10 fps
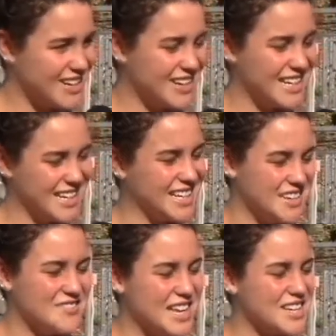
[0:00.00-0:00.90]
in
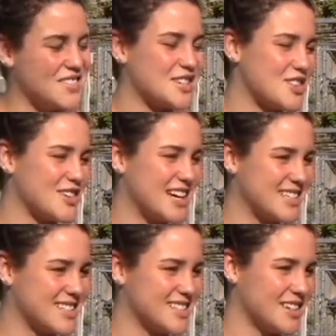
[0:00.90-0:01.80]
an individual
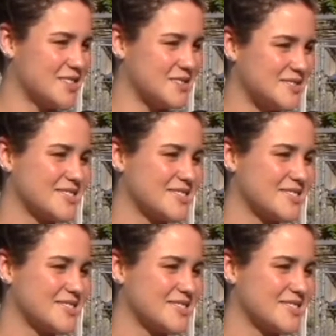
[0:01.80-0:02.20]
race. So.